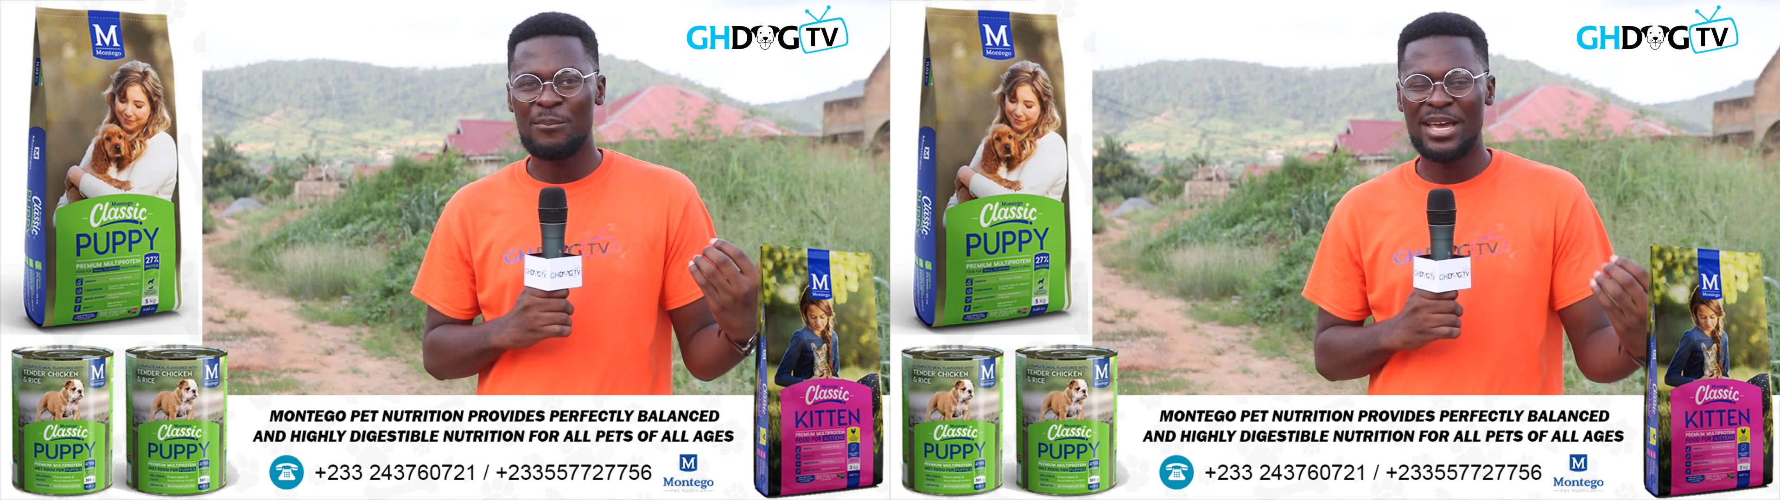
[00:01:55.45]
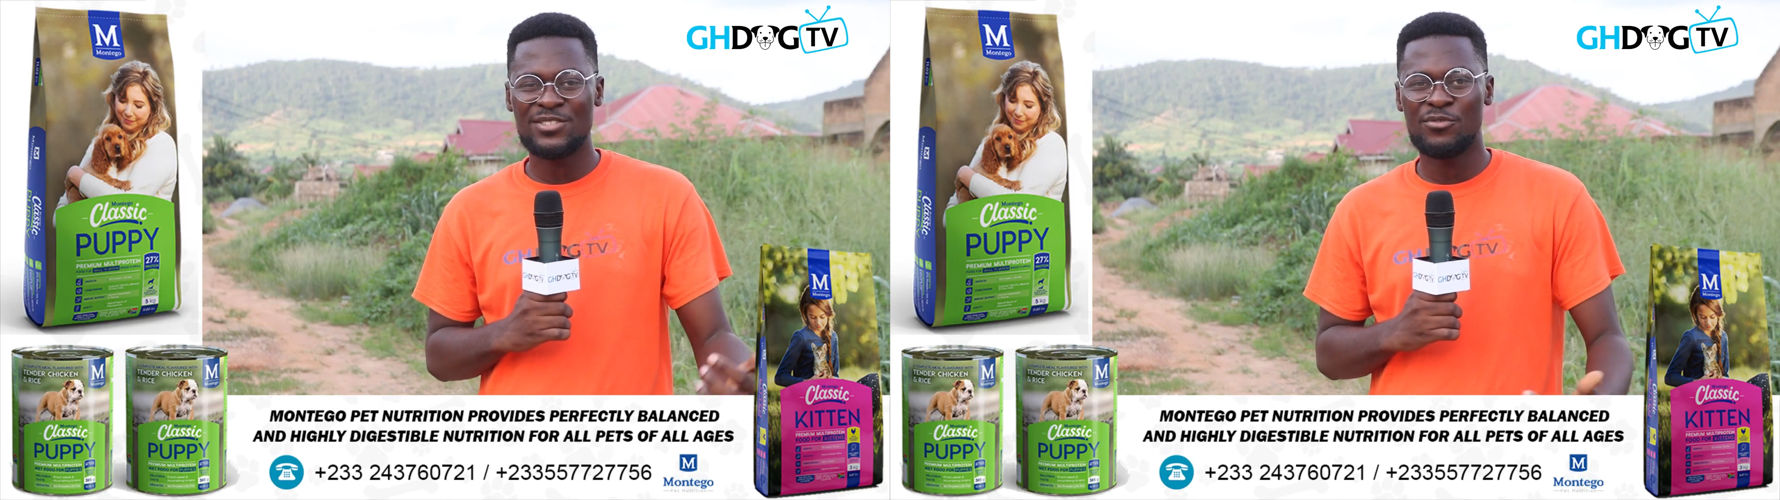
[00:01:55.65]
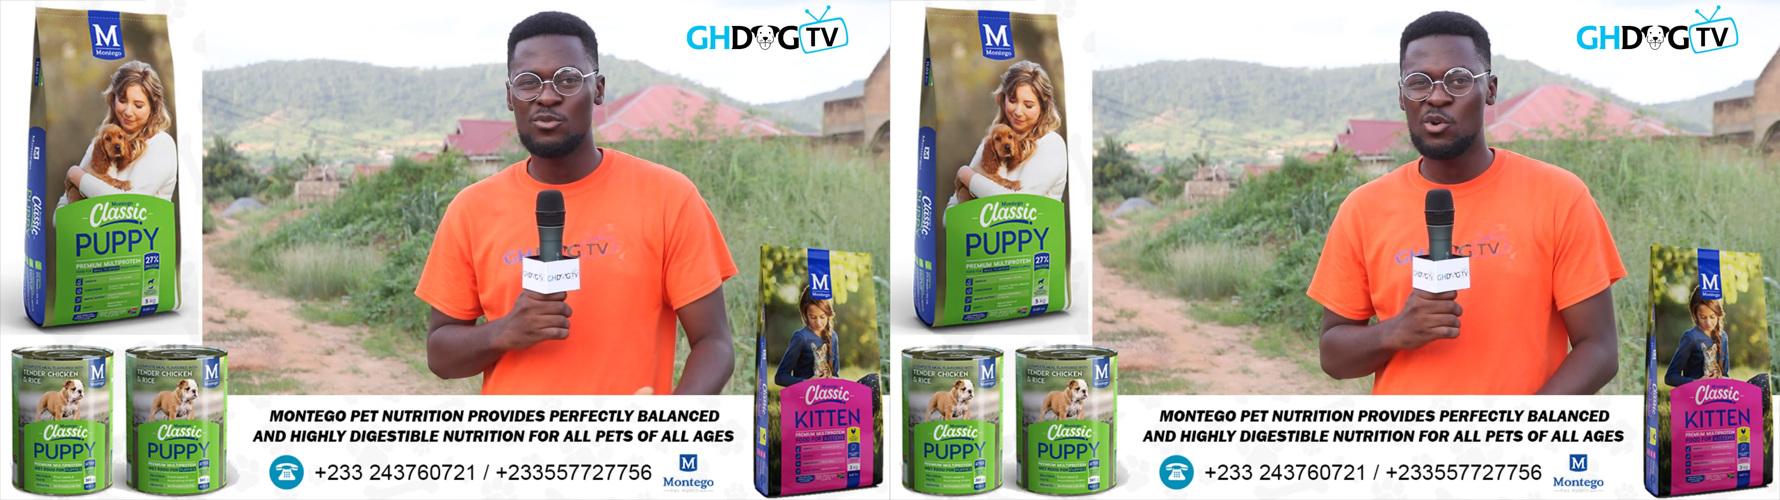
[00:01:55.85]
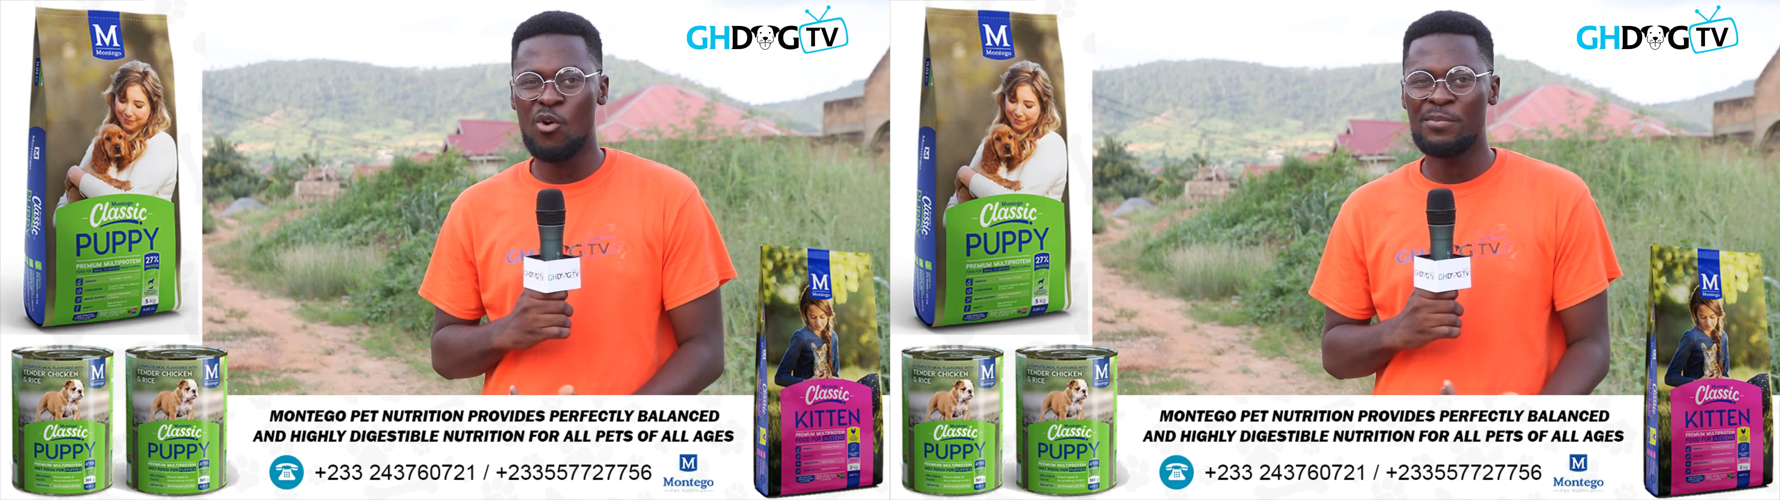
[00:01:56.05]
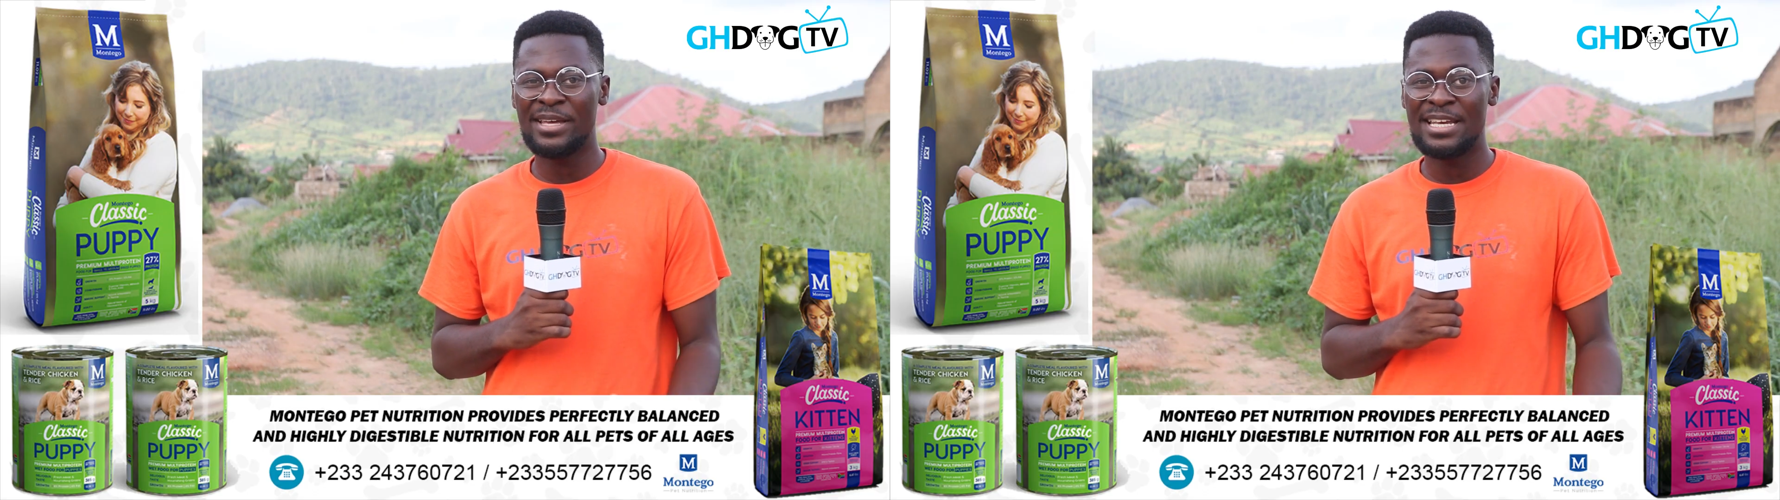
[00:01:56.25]
pet food
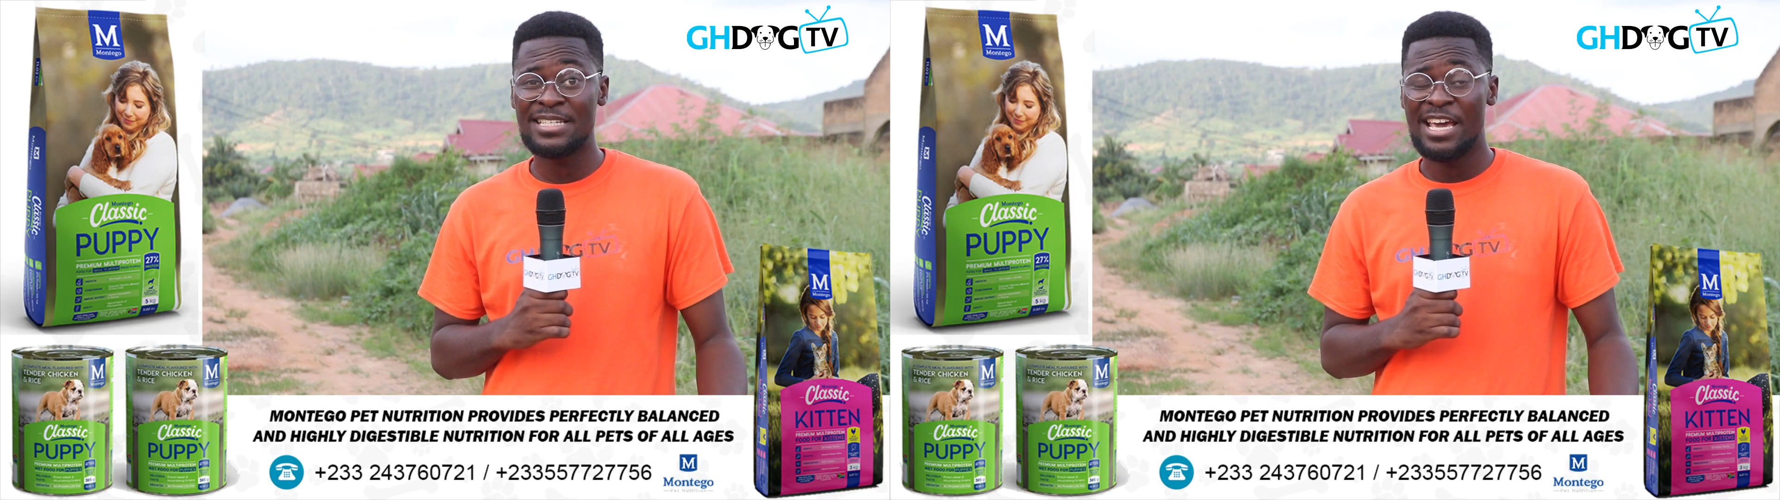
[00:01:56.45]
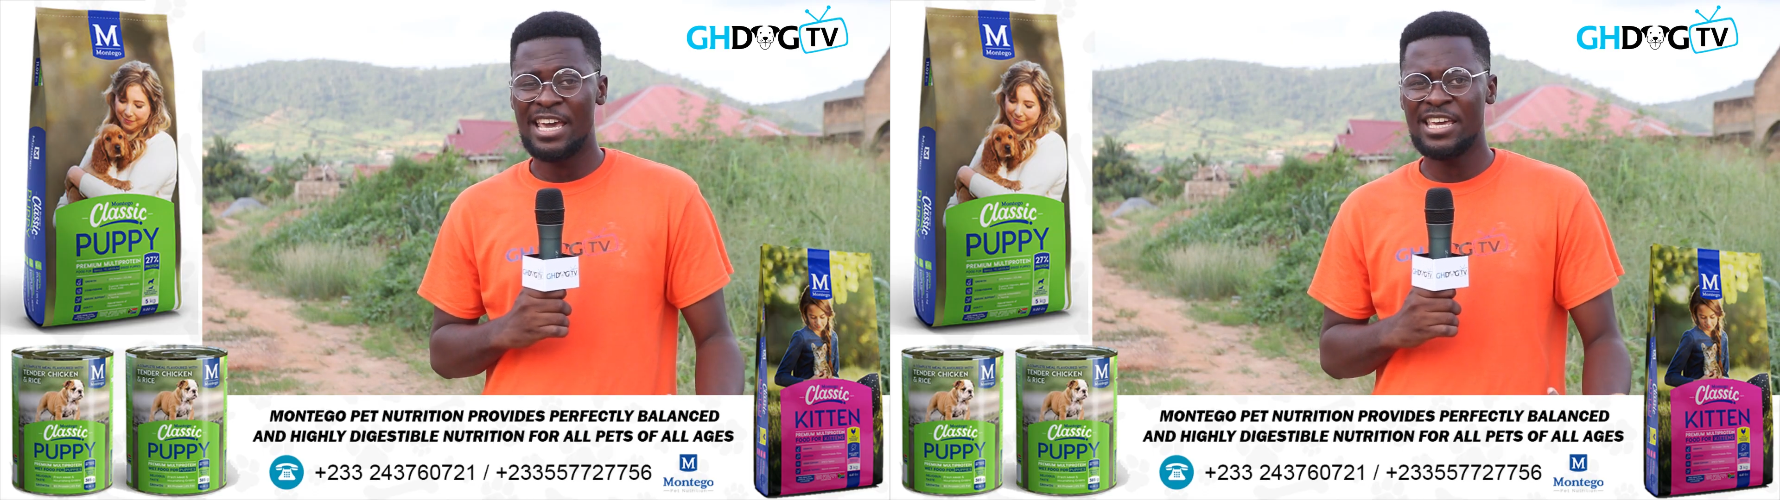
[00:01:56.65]
companies.